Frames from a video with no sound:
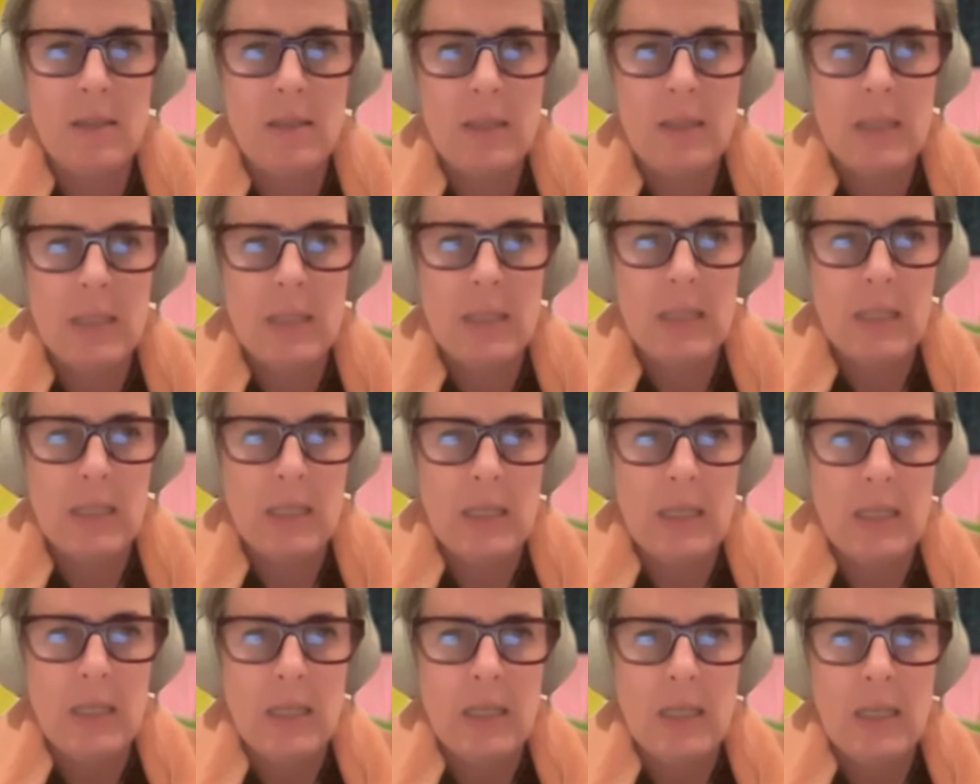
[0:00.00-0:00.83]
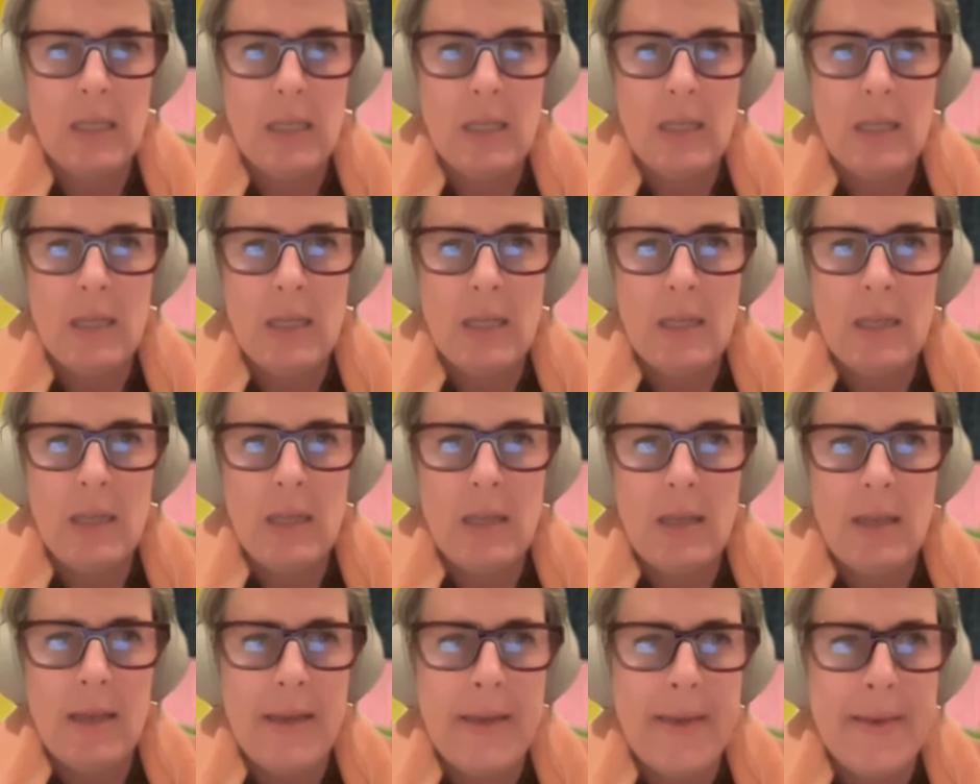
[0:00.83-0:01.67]

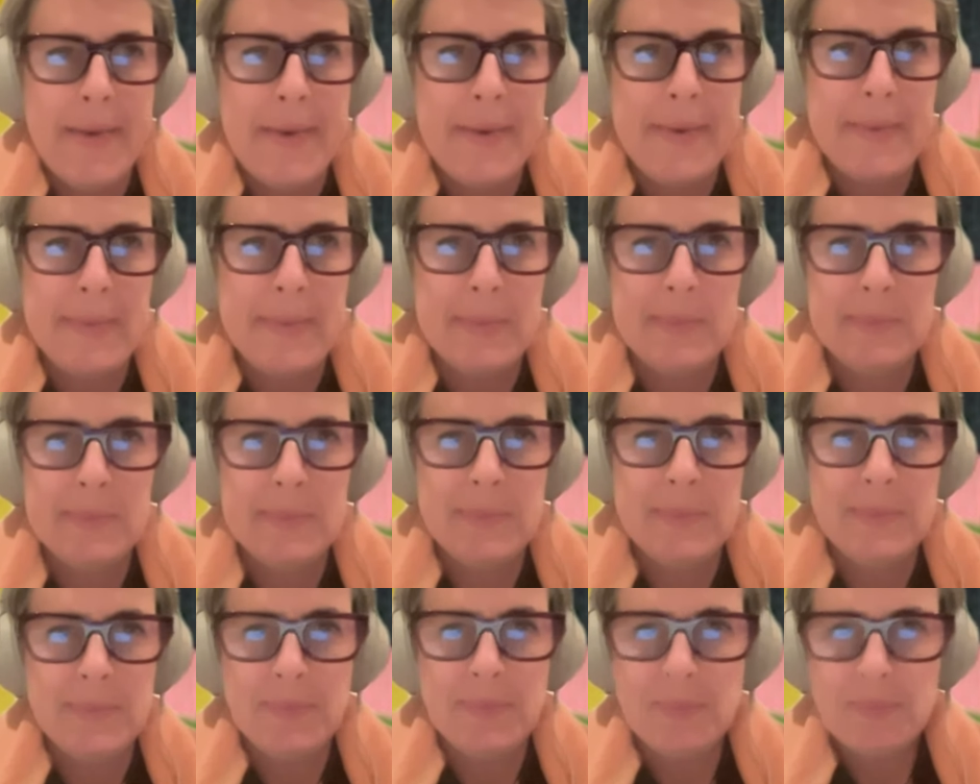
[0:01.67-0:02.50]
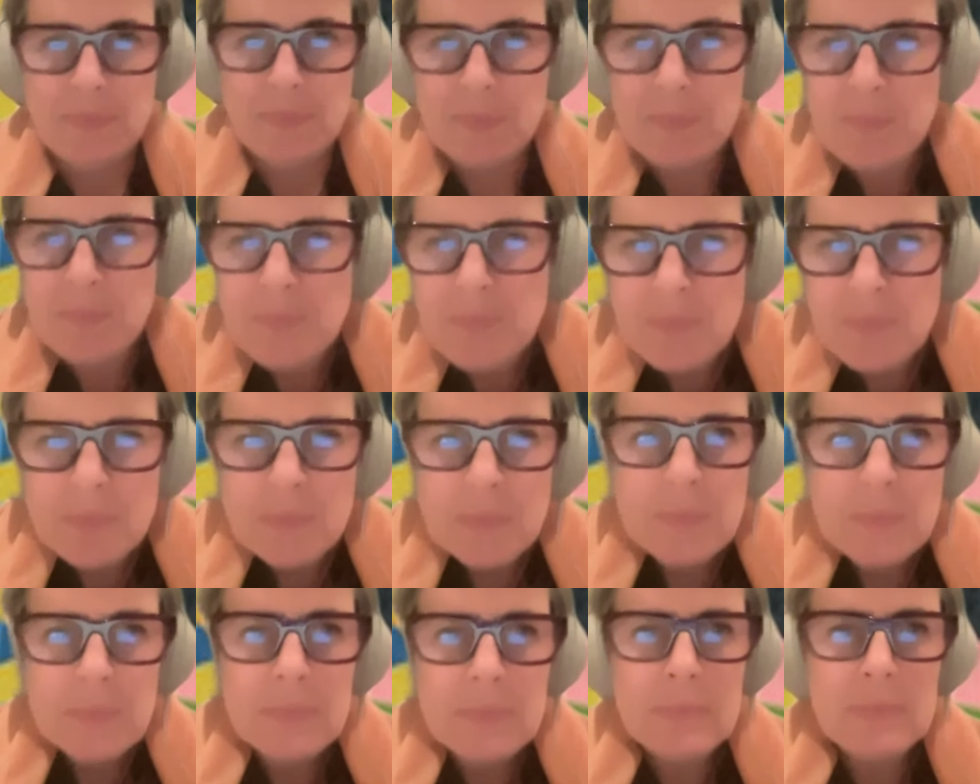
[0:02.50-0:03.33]
No one is speaking in this clip.